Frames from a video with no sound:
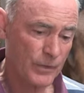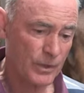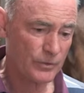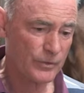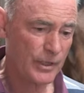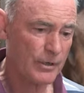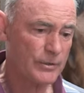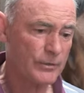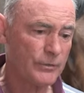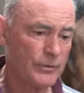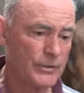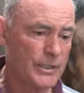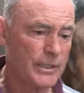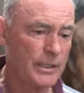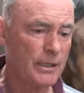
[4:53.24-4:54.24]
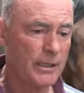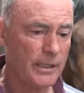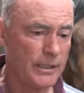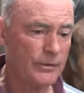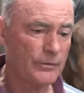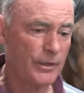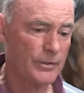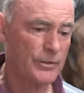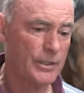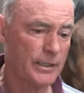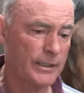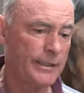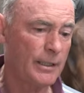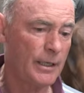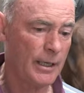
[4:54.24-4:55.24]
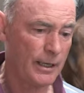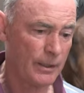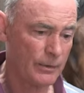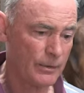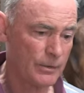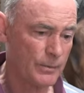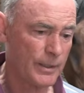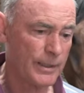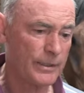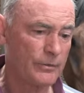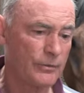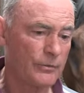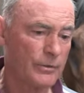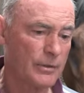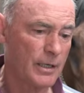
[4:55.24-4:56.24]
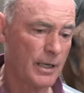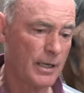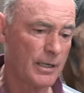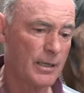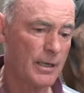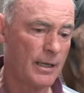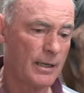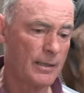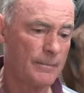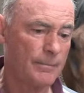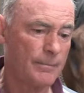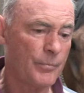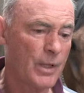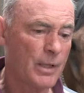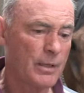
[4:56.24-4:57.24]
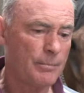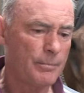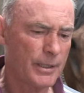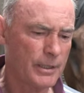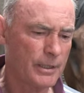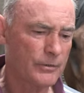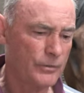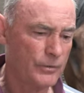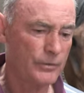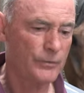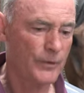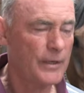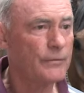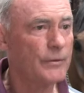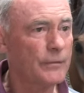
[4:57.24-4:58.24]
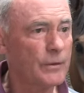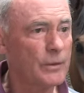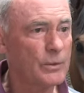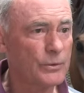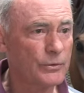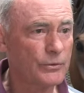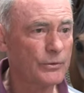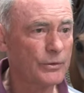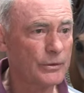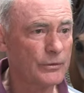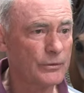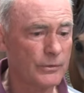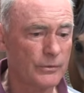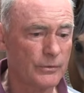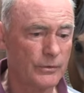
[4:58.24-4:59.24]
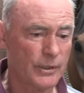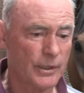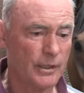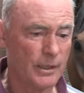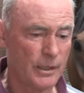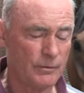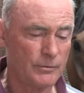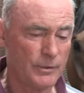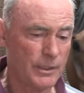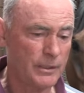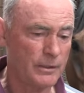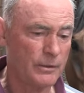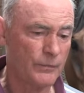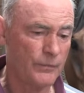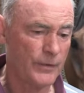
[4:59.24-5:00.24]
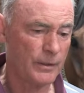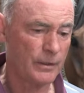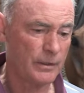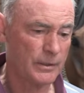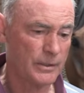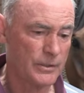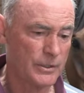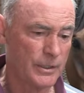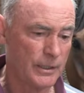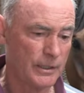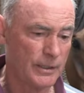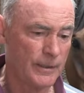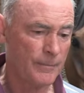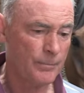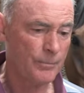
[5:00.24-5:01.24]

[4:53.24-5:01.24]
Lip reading: Starrett City, he's actually a kilo out at the weights. but it's his favourite course and distance, and I really do feel that